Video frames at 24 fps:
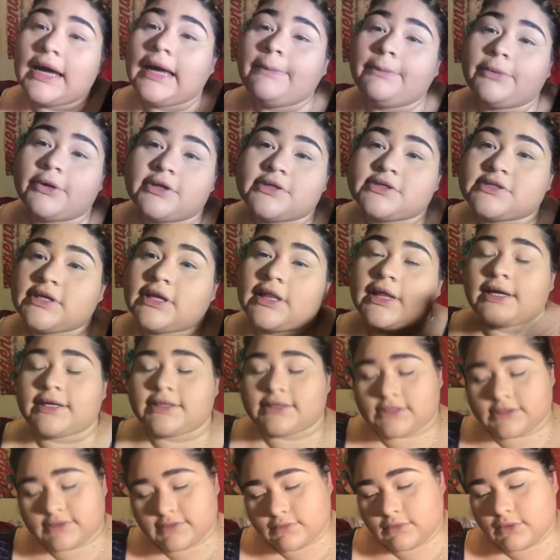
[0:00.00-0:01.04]
I personally
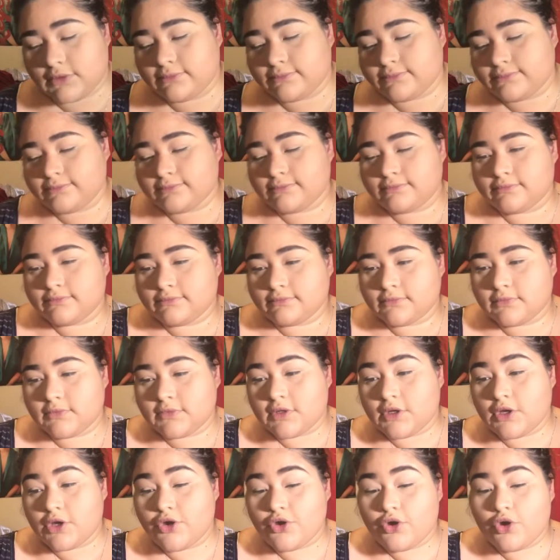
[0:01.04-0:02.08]
like this one.
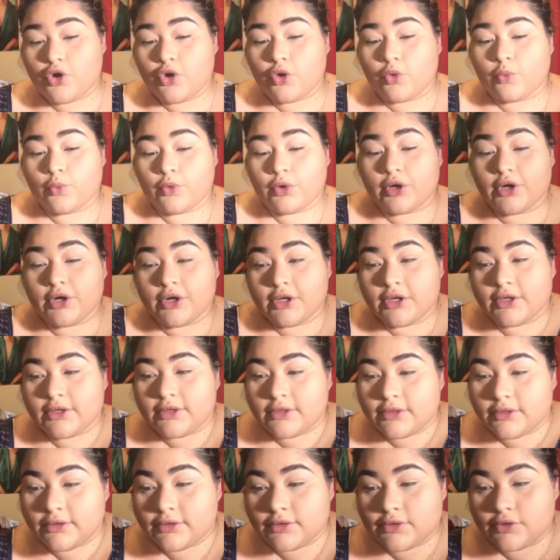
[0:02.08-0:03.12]
We're gonna
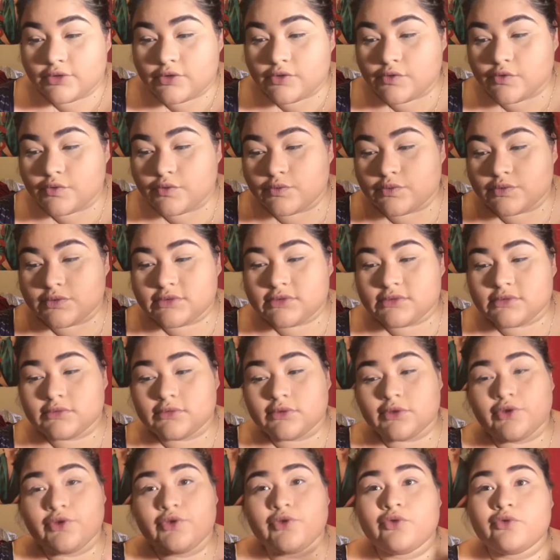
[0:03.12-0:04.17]
use
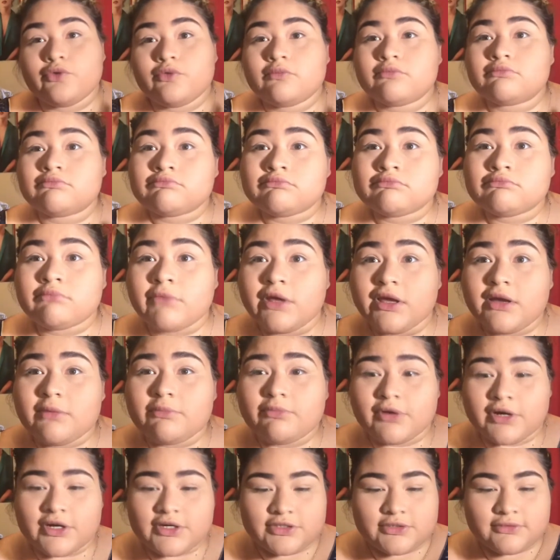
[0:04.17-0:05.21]
the new makeup
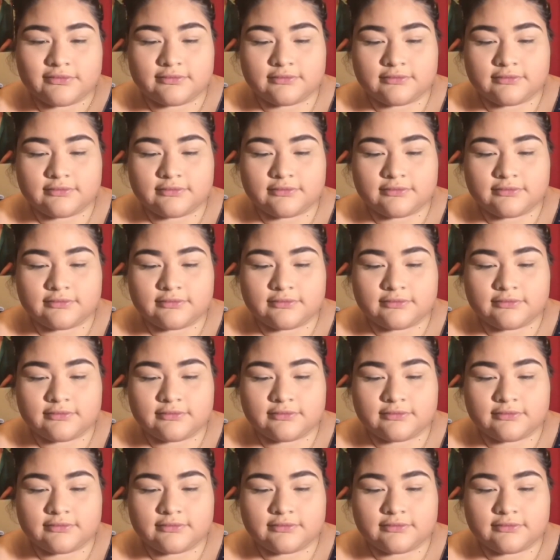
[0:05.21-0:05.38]
brush.